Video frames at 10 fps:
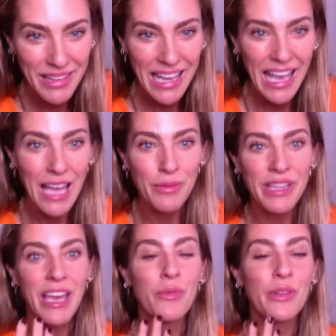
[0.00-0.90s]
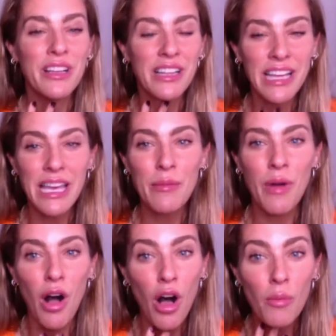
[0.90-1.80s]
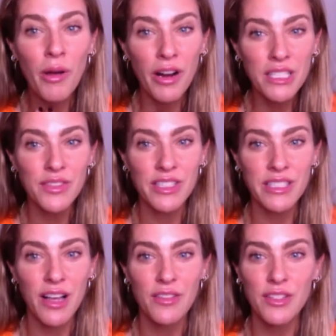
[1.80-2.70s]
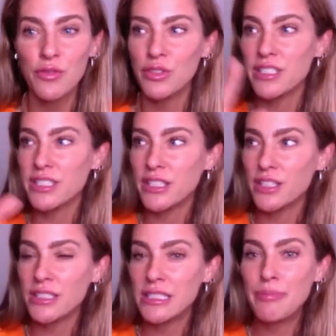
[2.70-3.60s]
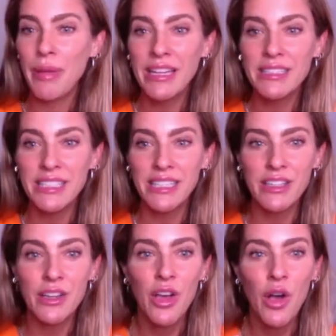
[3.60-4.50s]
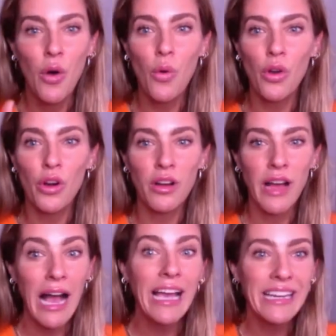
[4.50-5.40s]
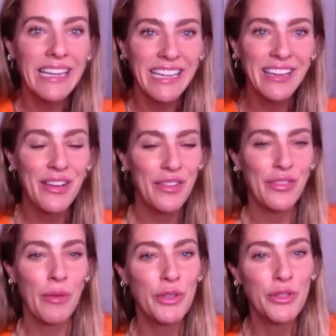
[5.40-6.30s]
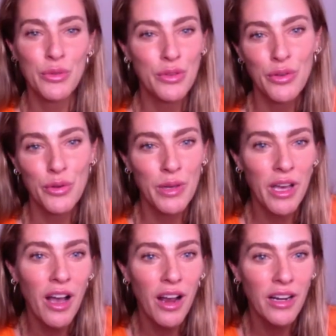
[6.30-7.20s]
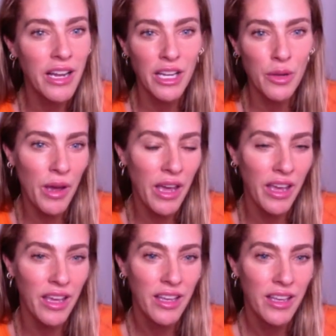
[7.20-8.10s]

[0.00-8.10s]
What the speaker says: And we can't reclaim all parts of ourselves if we're still dependent or hiding from the truth of who we are in any way.